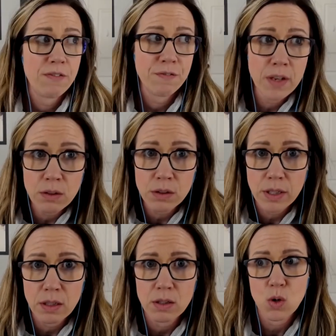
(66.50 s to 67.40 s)
feel
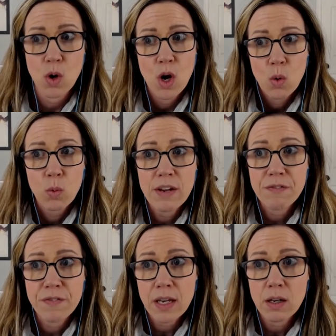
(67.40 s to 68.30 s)
guilt. We
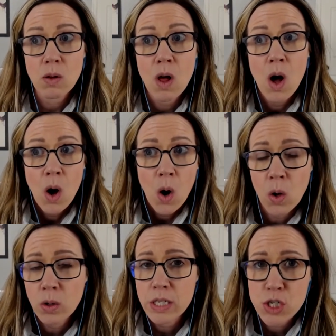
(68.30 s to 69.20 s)
feel,
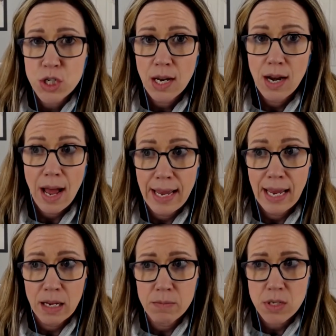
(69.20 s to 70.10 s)
holy shit, I
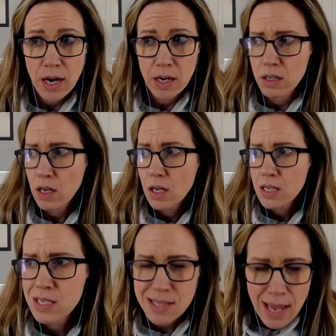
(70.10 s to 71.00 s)
am tired.
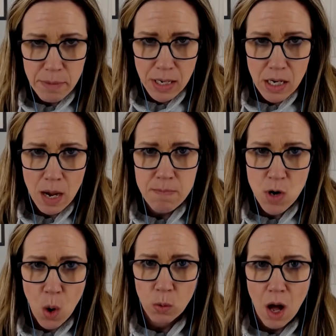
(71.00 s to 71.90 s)
Does that mean I'm
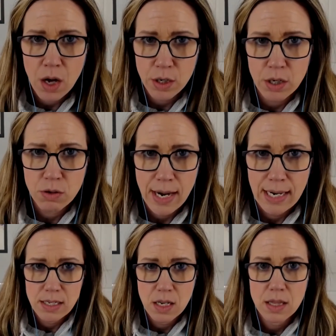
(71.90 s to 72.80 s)
no longer
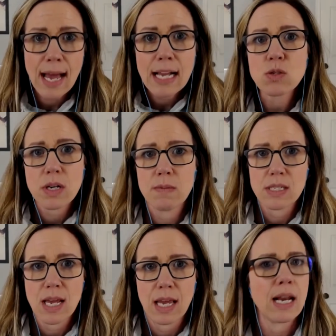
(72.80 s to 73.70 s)
great? That's what I'm
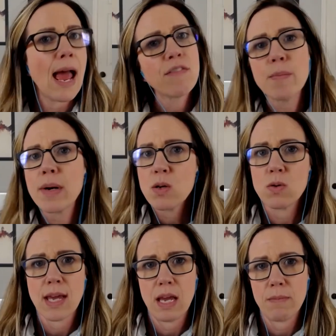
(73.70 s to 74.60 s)
saying. And everybody who
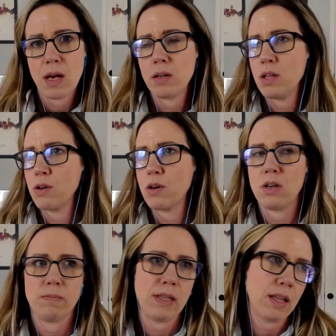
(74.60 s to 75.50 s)
came out either
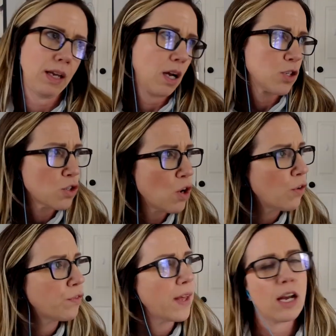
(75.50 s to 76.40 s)
called me like a
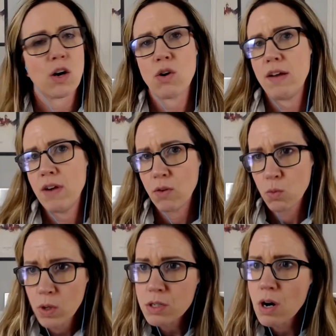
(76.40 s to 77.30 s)
snowflake or I've never
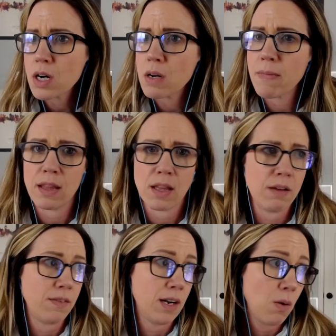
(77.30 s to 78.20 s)
worked hard in my
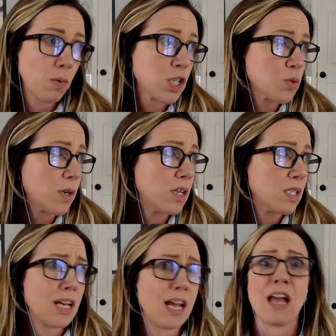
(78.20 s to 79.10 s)
life. And I just wanted to
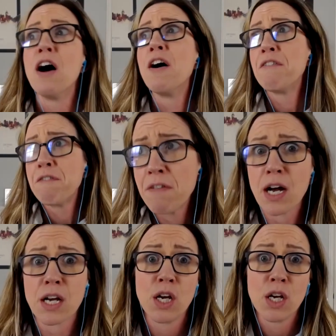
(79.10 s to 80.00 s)
say, fuck